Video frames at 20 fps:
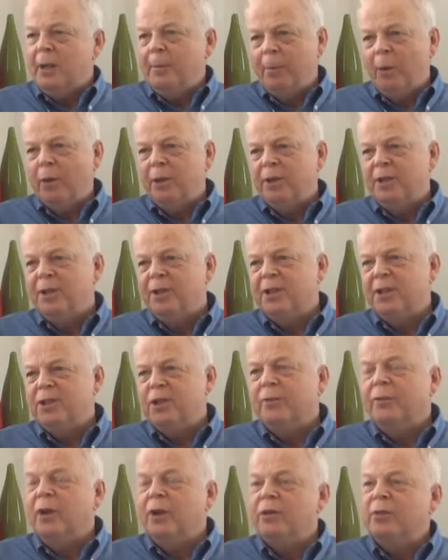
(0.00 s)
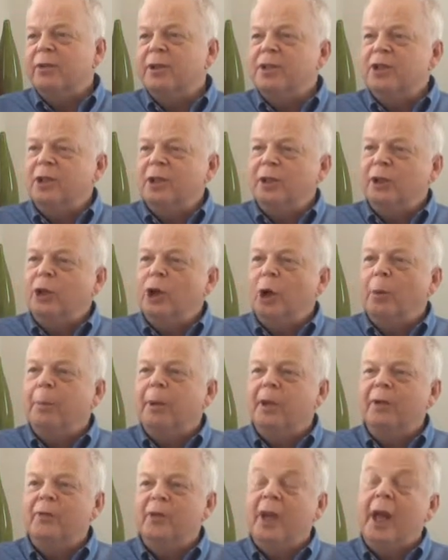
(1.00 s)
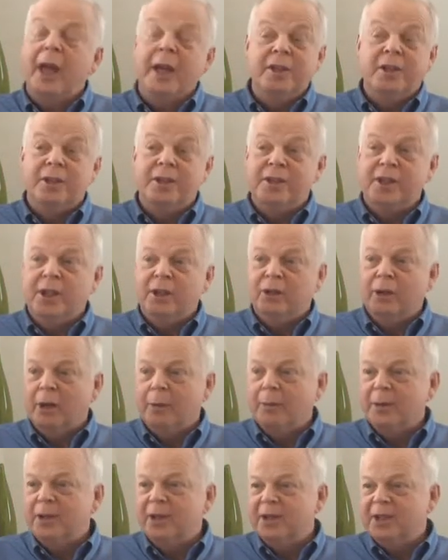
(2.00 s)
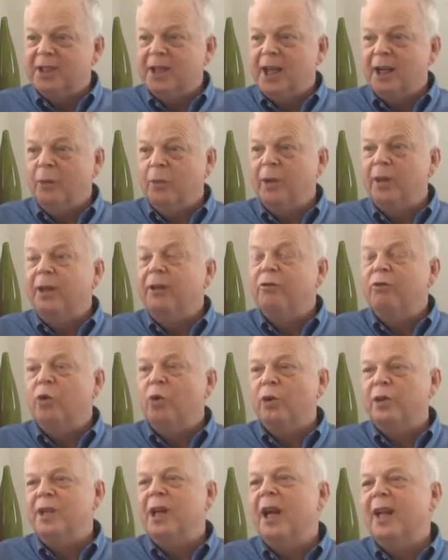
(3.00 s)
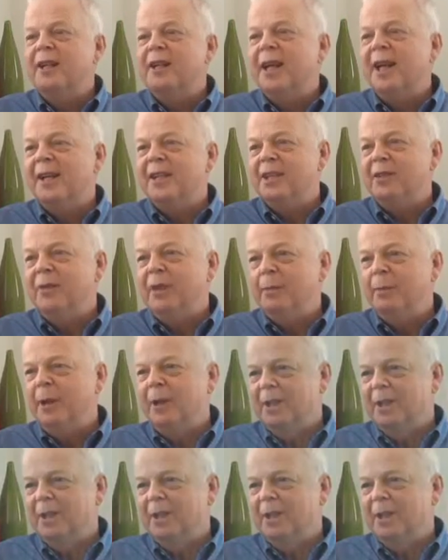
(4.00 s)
key point is that you've got to return a copy of the agency agreement to the seller within 48 hours of it